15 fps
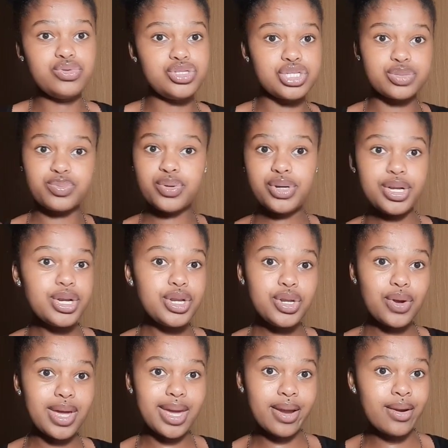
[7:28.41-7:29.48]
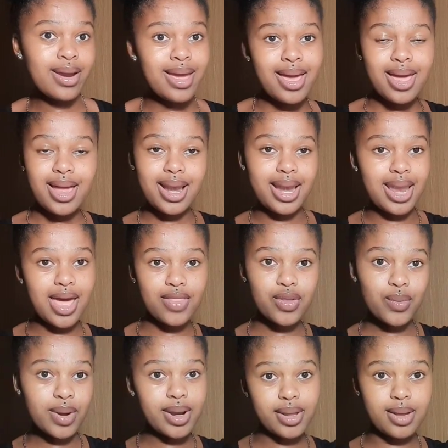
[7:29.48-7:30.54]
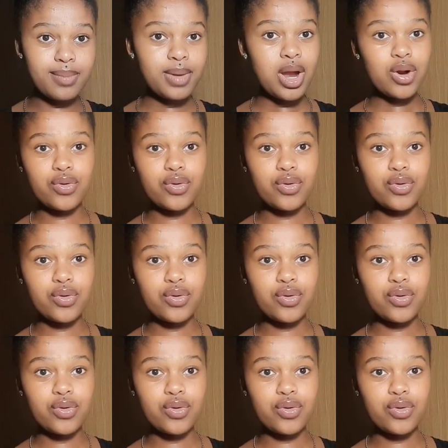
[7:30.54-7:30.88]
Just put it in your hair, lather it up,